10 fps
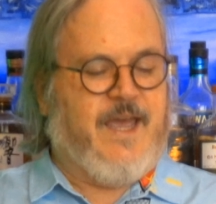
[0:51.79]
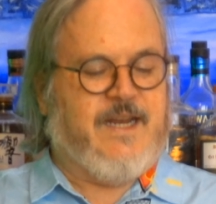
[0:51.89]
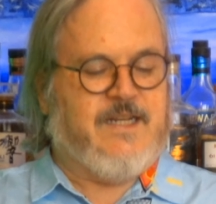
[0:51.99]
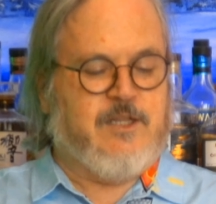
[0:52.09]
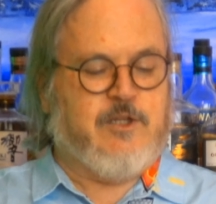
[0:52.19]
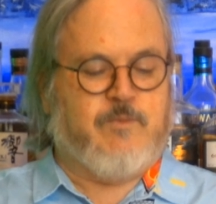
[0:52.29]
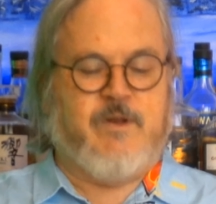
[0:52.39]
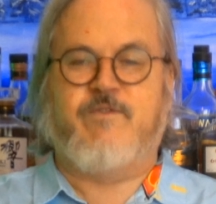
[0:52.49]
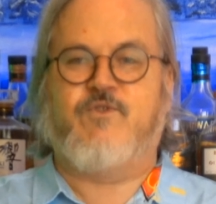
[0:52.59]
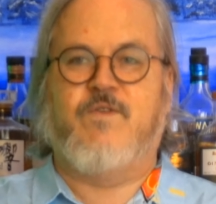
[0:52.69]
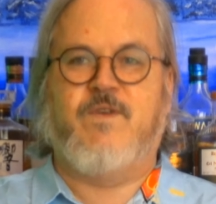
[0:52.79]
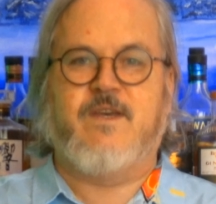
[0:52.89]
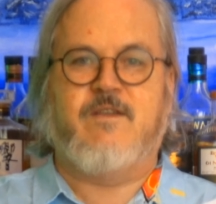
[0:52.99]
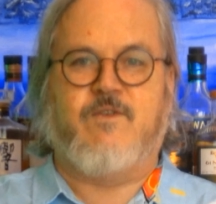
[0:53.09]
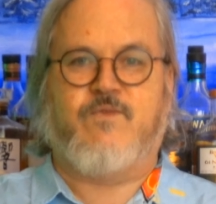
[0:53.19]
And a little bit of
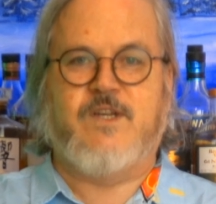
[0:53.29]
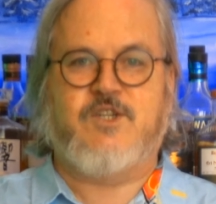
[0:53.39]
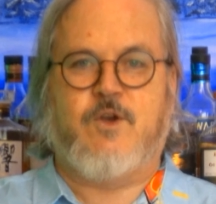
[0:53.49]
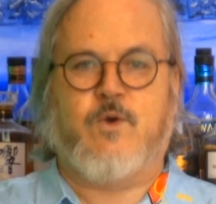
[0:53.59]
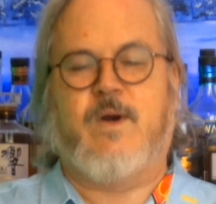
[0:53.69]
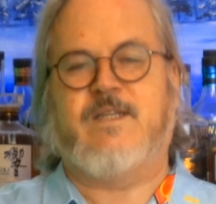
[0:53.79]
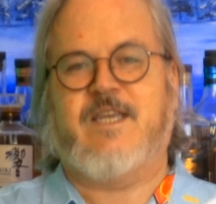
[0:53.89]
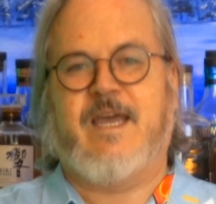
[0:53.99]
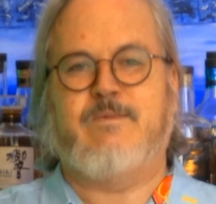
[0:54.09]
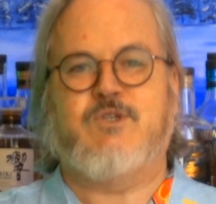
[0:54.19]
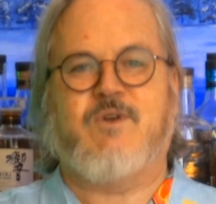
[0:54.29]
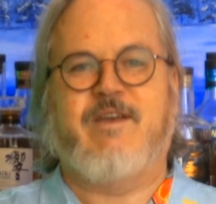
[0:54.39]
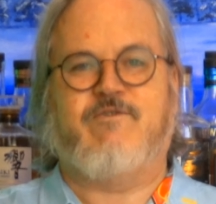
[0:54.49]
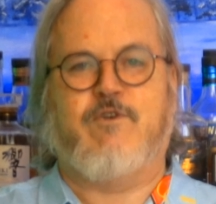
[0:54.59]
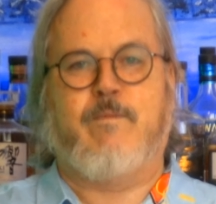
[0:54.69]
trivia, the French oak ones came
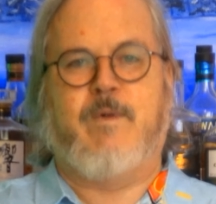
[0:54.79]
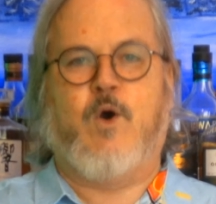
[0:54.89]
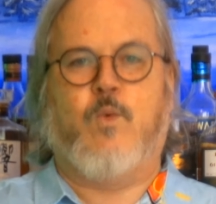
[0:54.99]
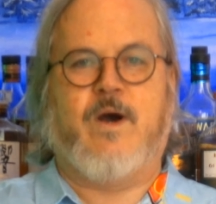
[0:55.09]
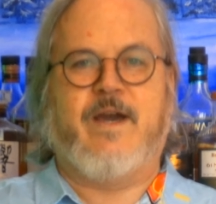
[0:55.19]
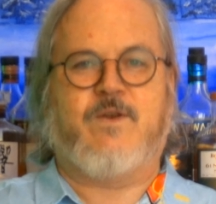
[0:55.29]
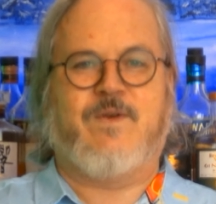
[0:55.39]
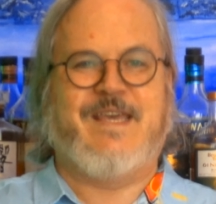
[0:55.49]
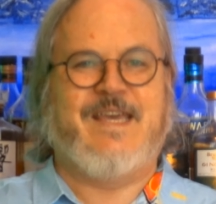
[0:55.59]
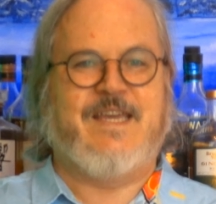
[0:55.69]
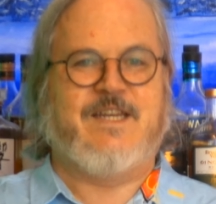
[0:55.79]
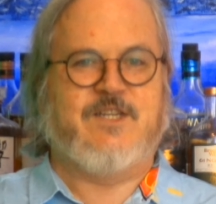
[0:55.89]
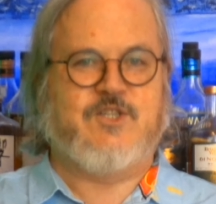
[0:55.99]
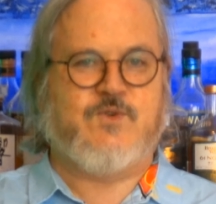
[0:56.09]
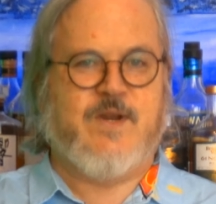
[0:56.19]
straight from a winery in
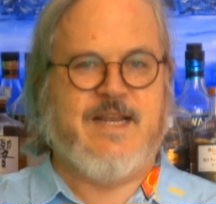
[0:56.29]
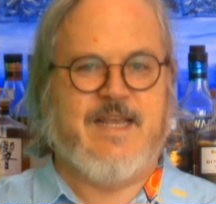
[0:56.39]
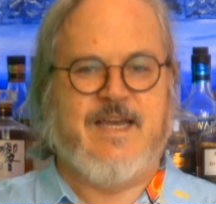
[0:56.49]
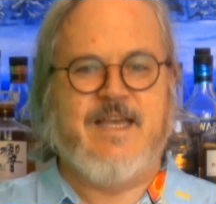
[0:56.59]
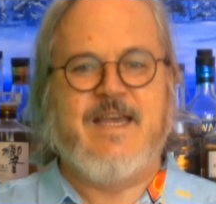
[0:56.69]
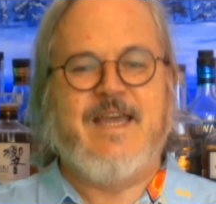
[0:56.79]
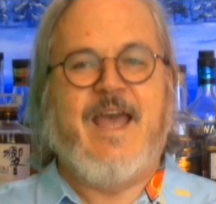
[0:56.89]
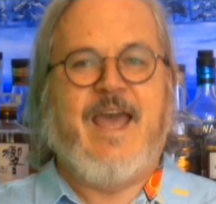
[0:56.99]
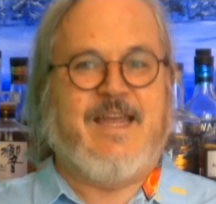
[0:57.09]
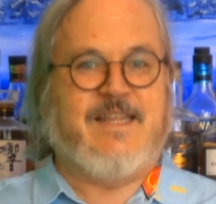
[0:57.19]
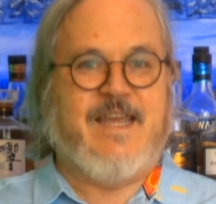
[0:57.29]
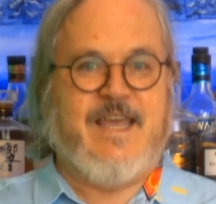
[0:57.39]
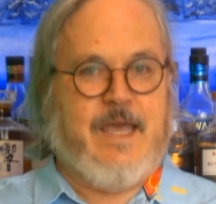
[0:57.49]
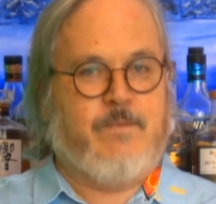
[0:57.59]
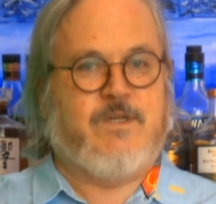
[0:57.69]
Australia, and
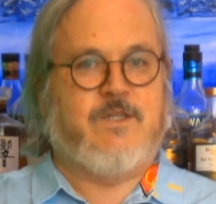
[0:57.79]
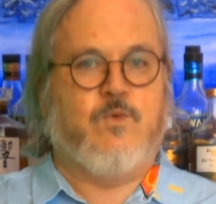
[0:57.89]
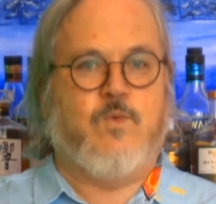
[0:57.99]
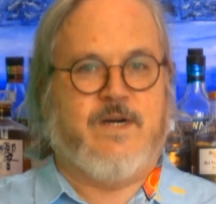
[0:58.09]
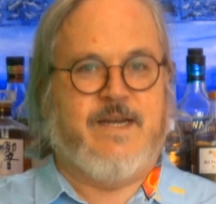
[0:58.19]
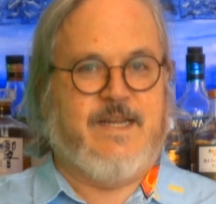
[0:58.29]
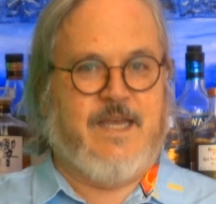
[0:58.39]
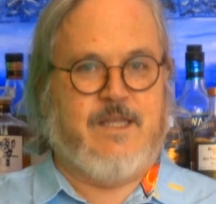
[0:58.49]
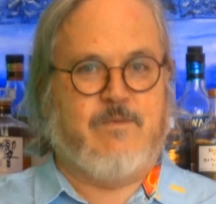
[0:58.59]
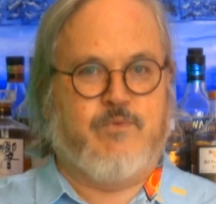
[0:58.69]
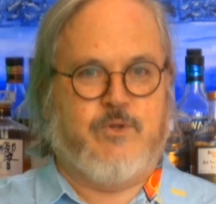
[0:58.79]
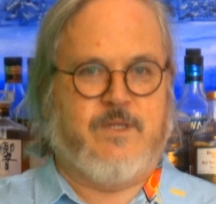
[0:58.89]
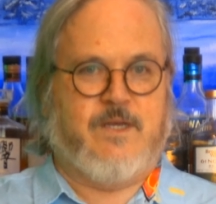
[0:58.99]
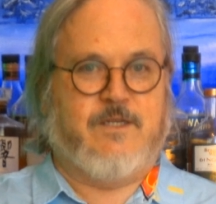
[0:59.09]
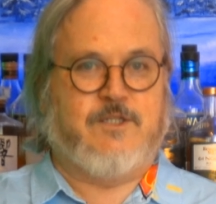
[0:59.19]
they emptied the wine and then put
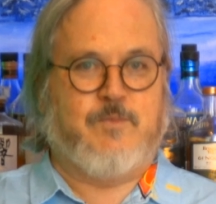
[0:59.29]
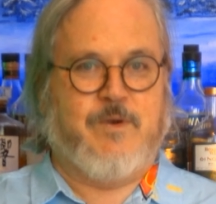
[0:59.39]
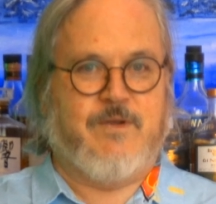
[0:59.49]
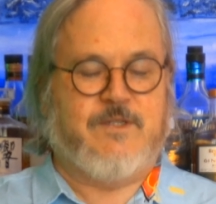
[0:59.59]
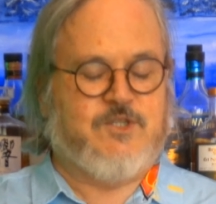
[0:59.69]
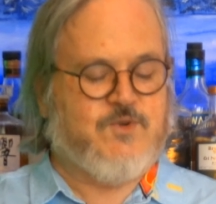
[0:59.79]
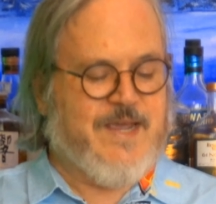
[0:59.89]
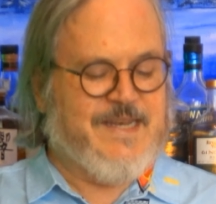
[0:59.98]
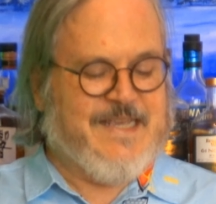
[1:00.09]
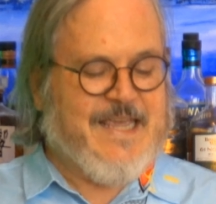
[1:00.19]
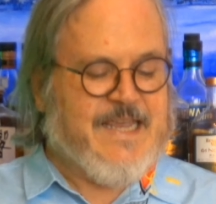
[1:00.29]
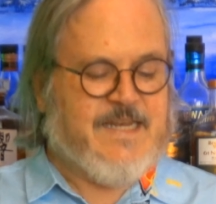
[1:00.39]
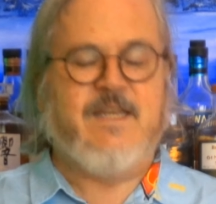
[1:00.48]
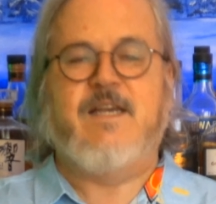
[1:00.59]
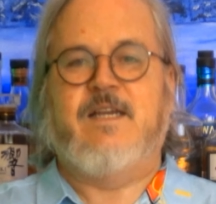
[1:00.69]
the spirit straight
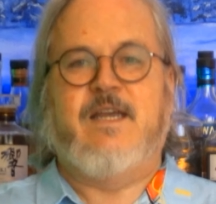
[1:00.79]
in.